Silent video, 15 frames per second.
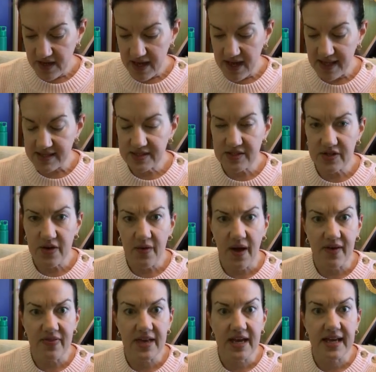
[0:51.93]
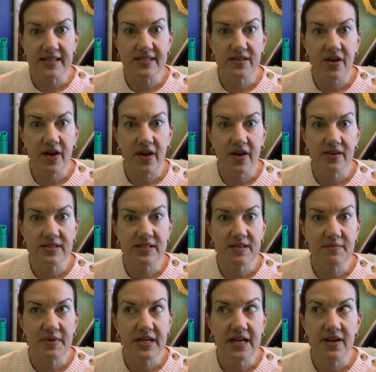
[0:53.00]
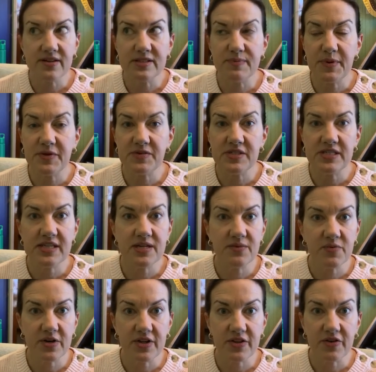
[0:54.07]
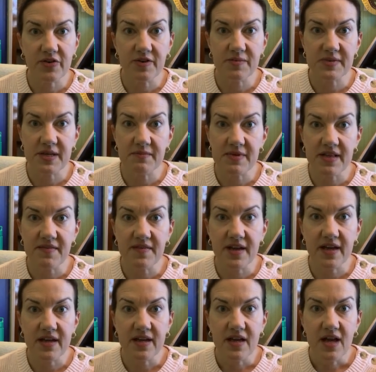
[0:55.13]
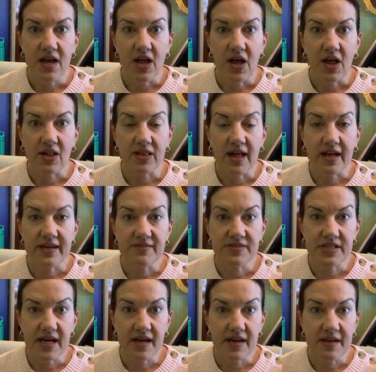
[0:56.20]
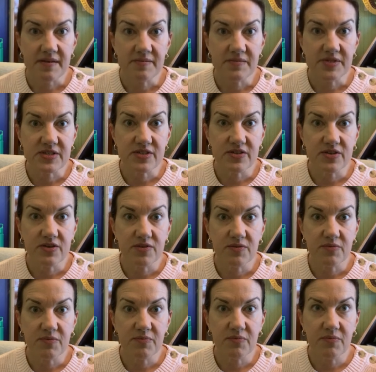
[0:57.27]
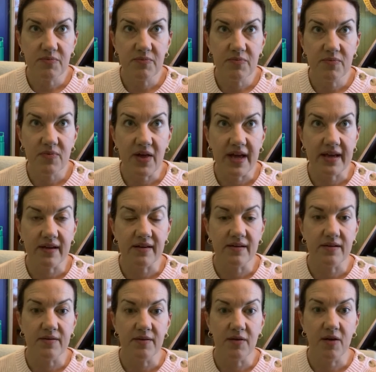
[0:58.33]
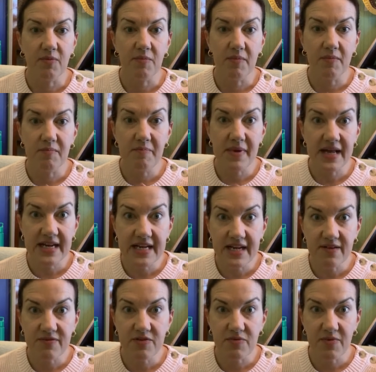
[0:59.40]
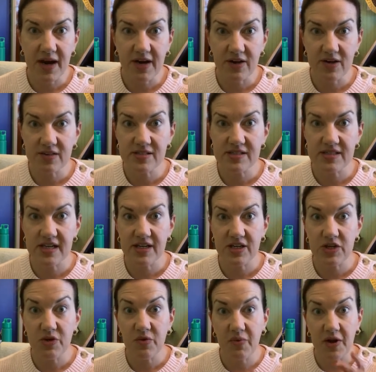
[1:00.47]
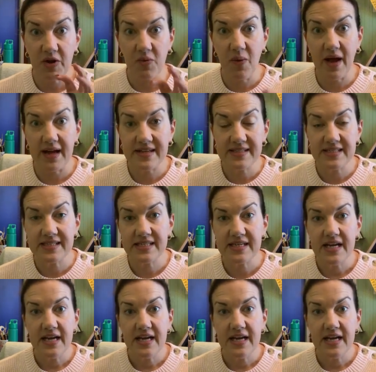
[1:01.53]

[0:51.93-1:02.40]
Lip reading: And so I think I saw somebody else posted in one of the groups I'm in that a lot of times, like many of the records that you request